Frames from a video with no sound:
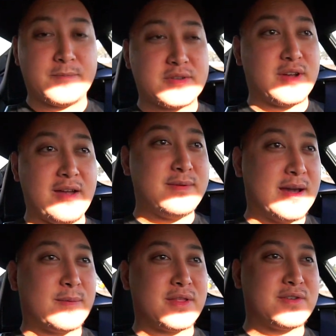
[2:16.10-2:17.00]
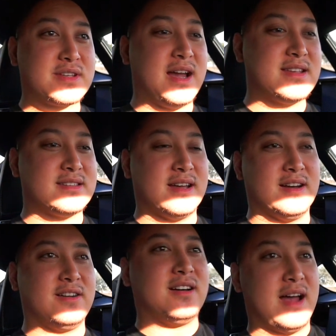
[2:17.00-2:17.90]
So I've become one of those guys
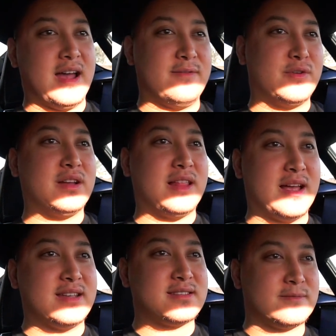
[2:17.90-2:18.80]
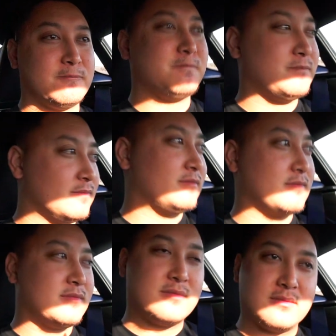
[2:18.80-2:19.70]
now. I've realized
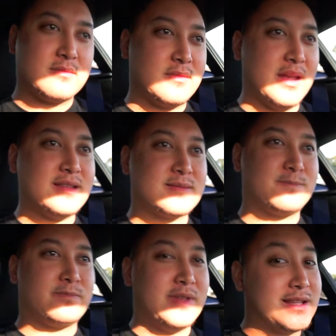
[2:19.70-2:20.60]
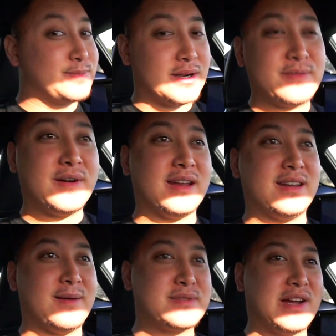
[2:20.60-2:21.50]
it's pretty
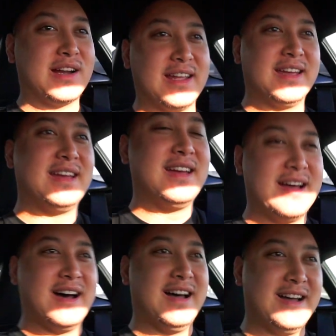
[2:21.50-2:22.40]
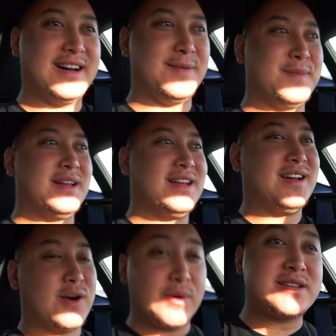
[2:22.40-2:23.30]
fun. I'm sorry.
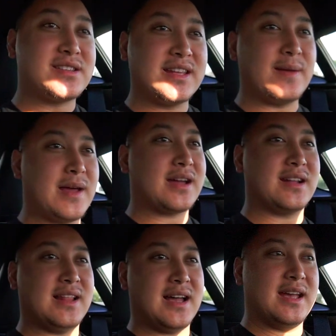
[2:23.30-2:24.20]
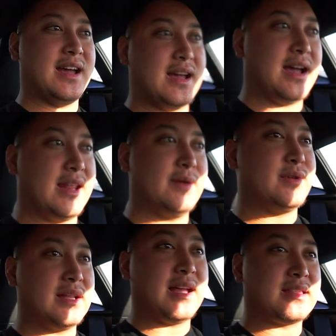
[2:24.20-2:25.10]
Originally, I'm not gonna lie, I didn't
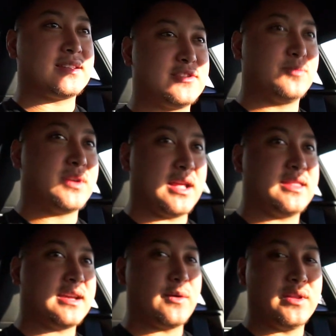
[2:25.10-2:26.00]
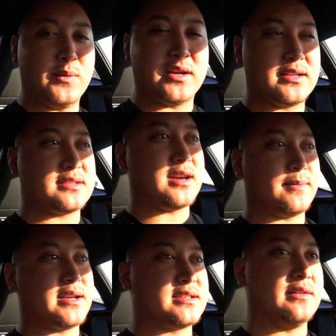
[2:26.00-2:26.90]
really like the Supra, and I think I really wanted to talk
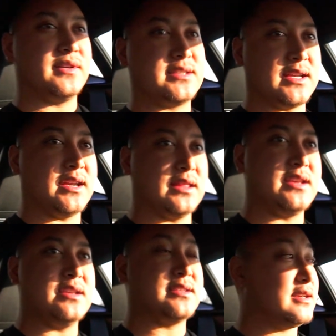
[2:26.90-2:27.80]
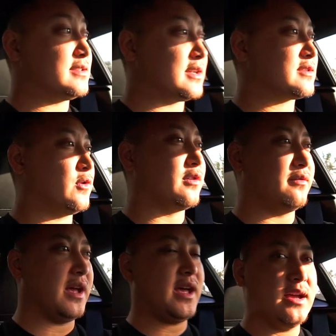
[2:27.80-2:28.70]
myself into getting the C6
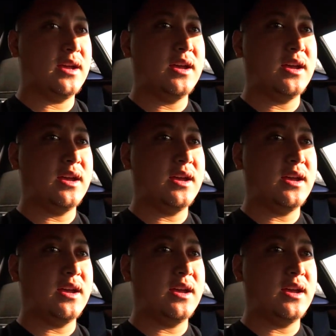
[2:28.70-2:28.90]
Corvette.